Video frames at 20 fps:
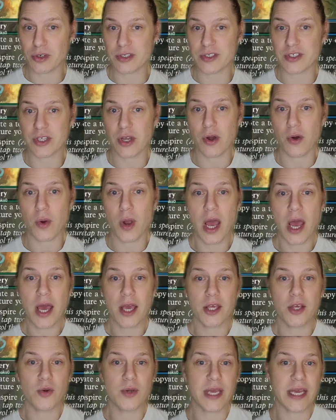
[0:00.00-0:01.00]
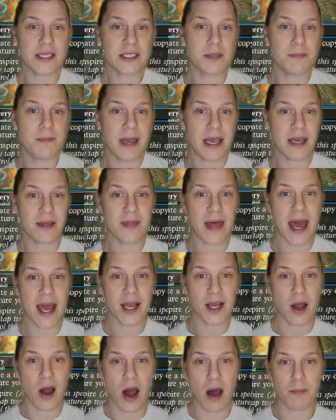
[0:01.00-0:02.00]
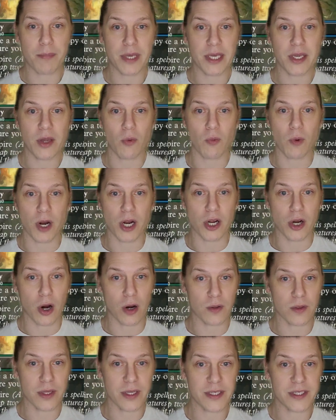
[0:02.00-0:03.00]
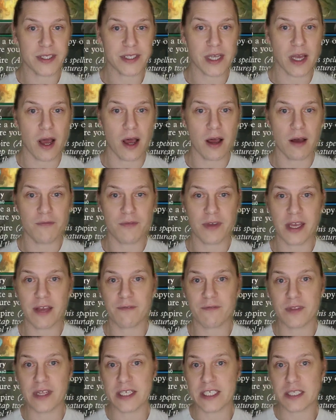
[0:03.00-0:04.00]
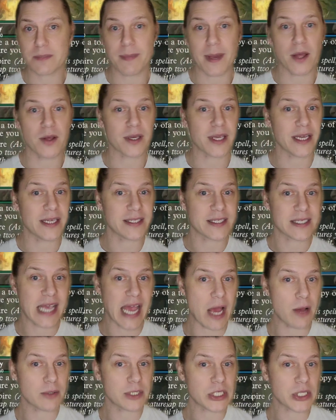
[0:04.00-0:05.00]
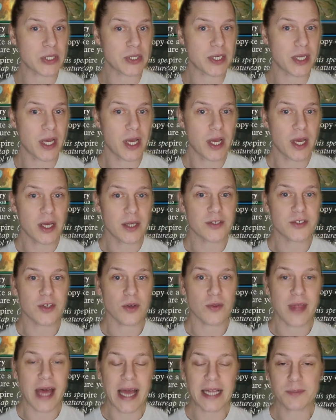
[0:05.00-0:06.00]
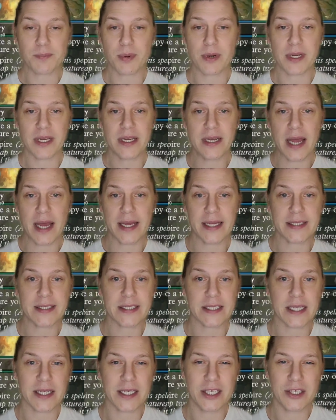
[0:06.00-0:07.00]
so you get to make that copy regardless of if this spell gets countered, so that's pretty nice.